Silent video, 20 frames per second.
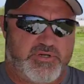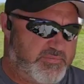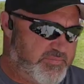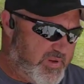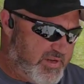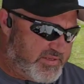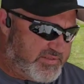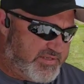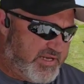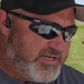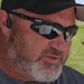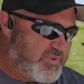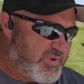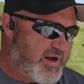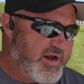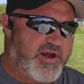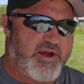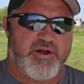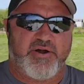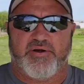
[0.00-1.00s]
as much. These
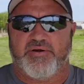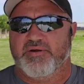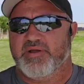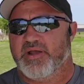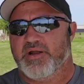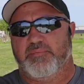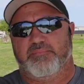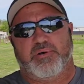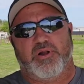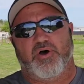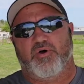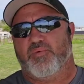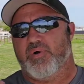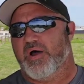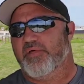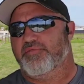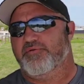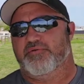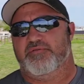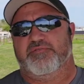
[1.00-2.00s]
right here, it'll blow
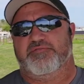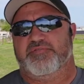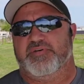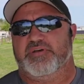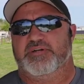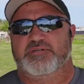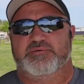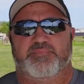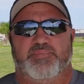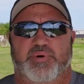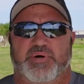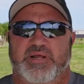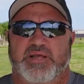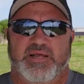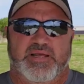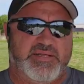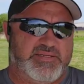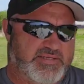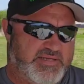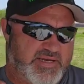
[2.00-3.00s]
right through the fish pretty
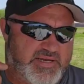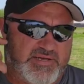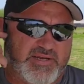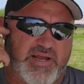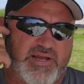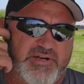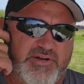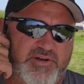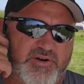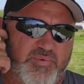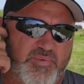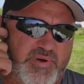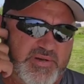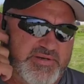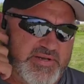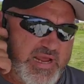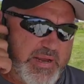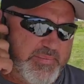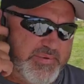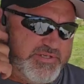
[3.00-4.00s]
easy, and you don't
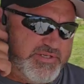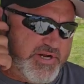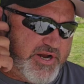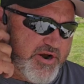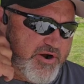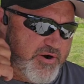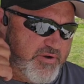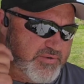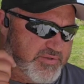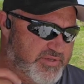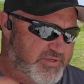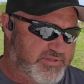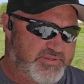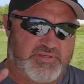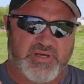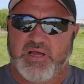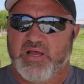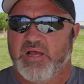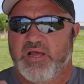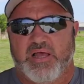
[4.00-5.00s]
want to damage your arrows
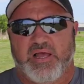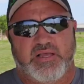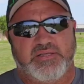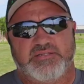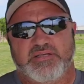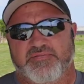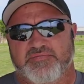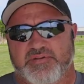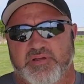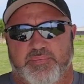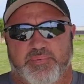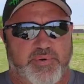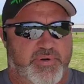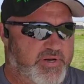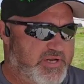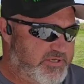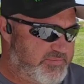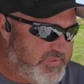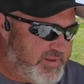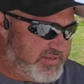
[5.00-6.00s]
because that stuff can get
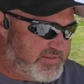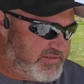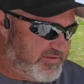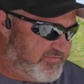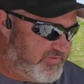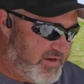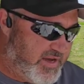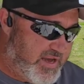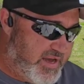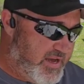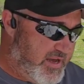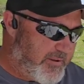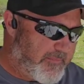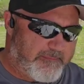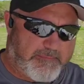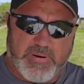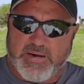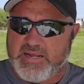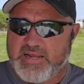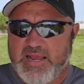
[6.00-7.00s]
pretty expensive.
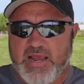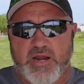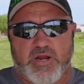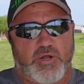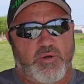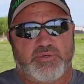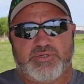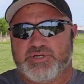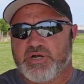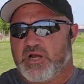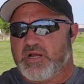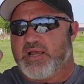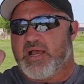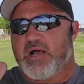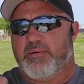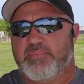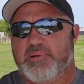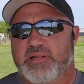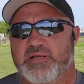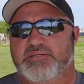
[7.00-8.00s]
But again, go check
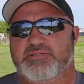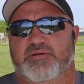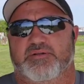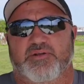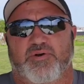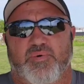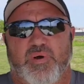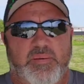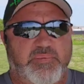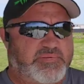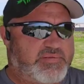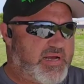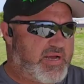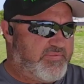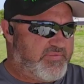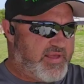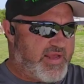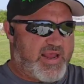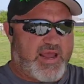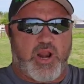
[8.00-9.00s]
out Ballista on their
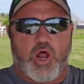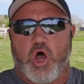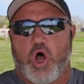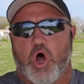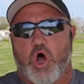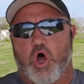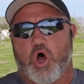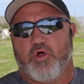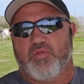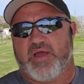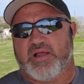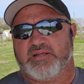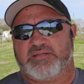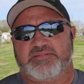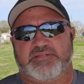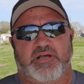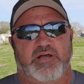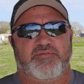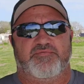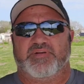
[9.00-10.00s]
website. They got all that
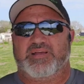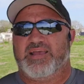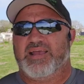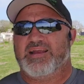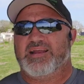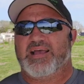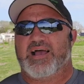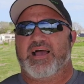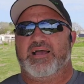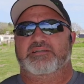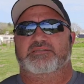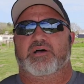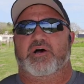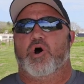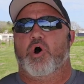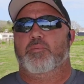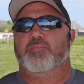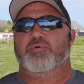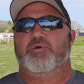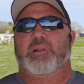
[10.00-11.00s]
stuff. Again, guys, I
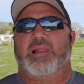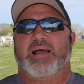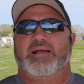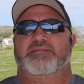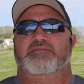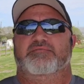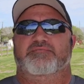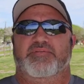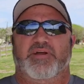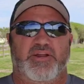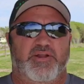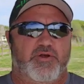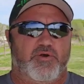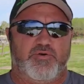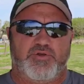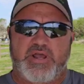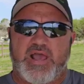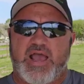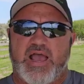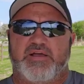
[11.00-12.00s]
hope you liked the video.
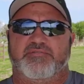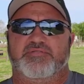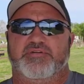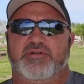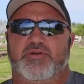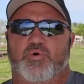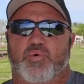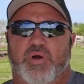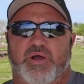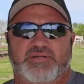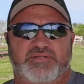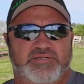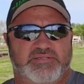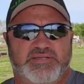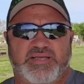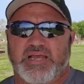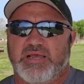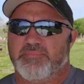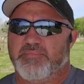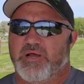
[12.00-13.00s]
You have any
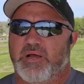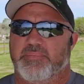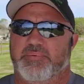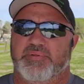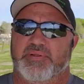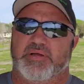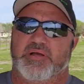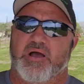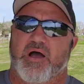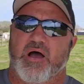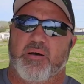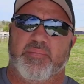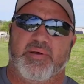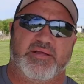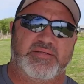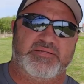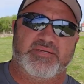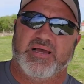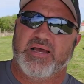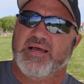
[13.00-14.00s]
questions, hit me up in the
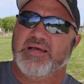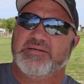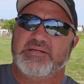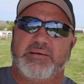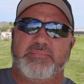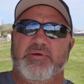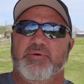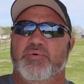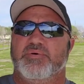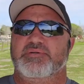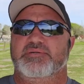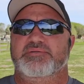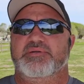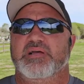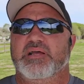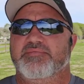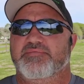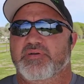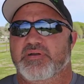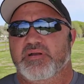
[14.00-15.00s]
comments. Tell me what you
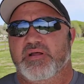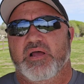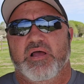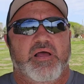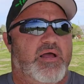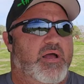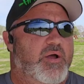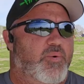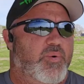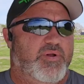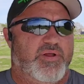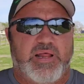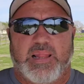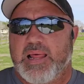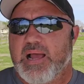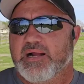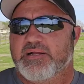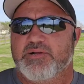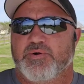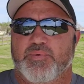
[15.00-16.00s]
think of it, whether you
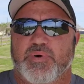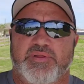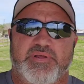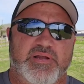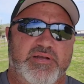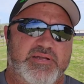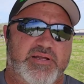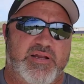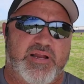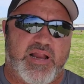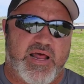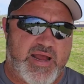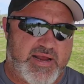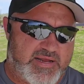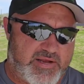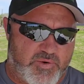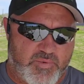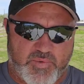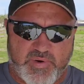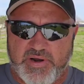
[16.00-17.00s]
liked it, whether you didn't
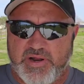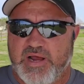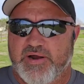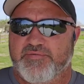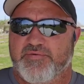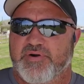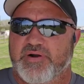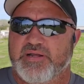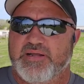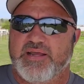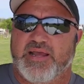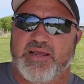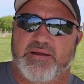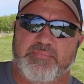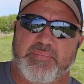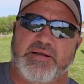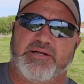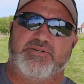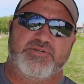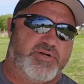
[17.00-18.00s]
like it, whatever.
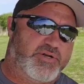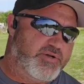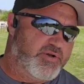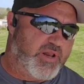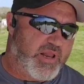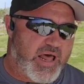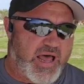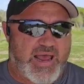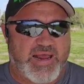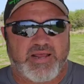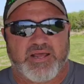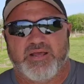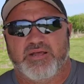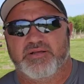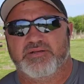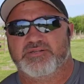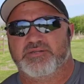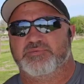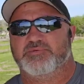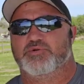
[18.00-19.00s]
Again, make sure you like,
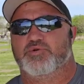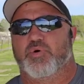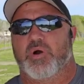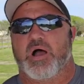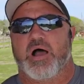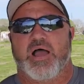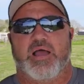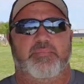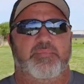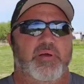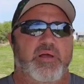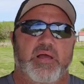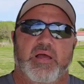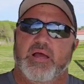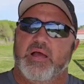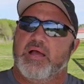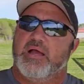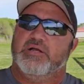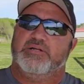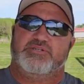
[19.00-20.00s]
subscribe,
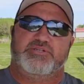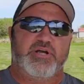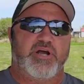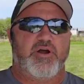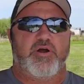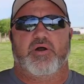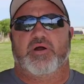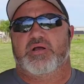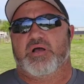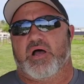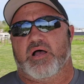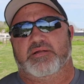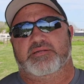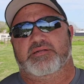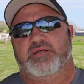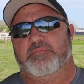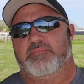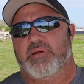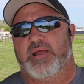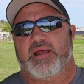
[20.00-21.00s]
share our
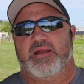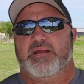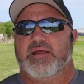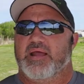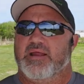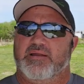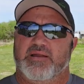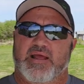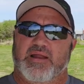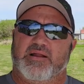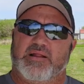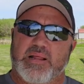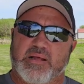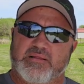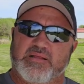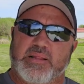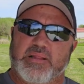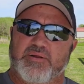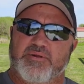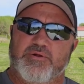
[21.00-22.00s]
content, man, and
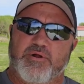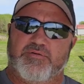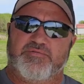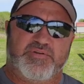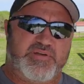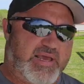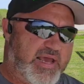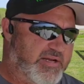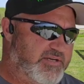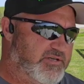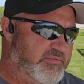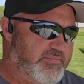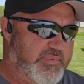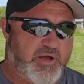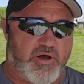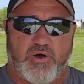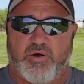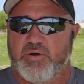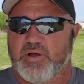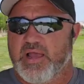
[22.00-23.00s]
click that little notification
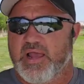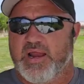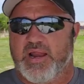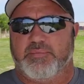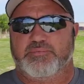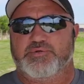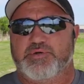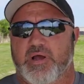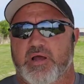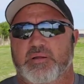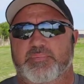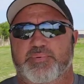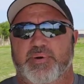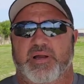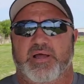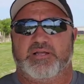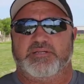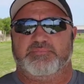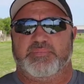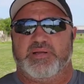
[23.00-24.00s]
bell. And I'm trying to
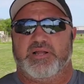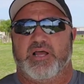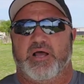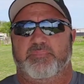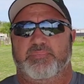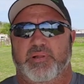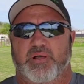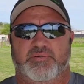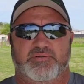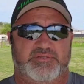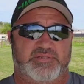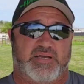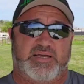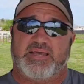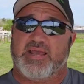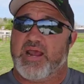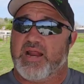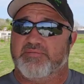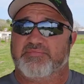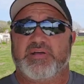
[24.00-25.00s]
put out as many uploads as I
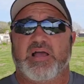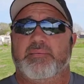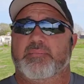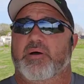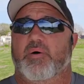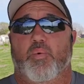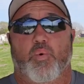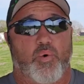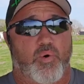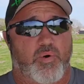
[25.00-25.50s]
can. I've got my